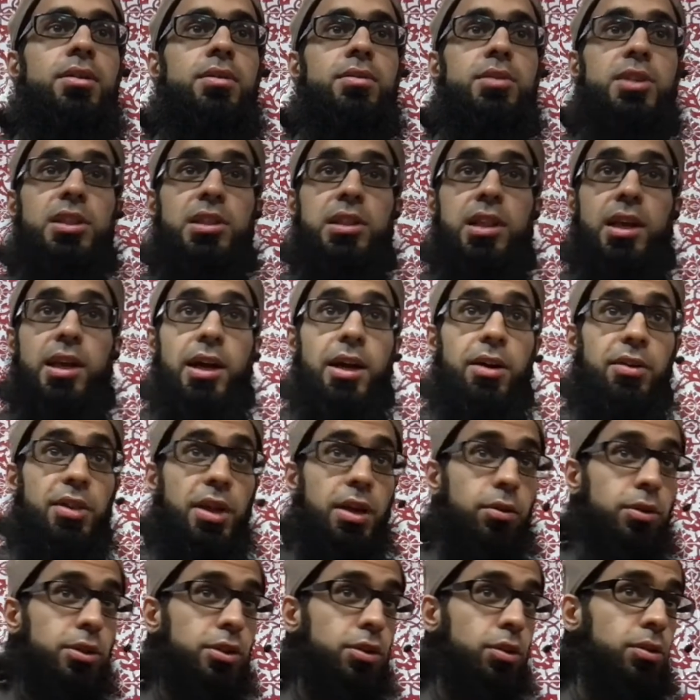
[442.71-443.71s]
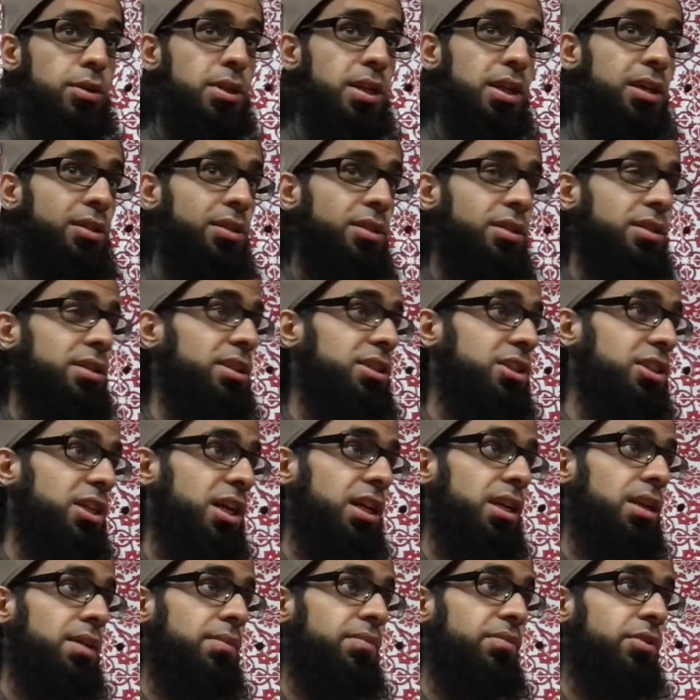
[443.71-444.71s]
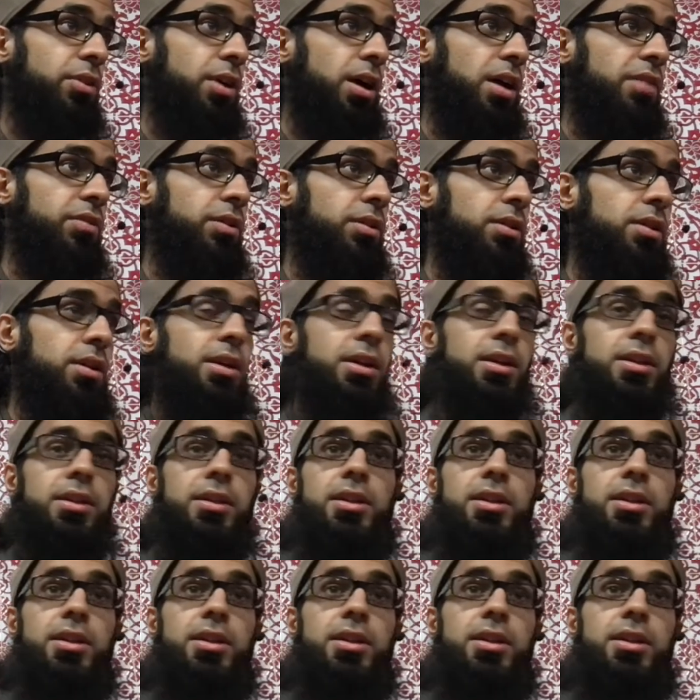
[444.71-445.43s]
Just like how they were told to enter into Jahannam forever,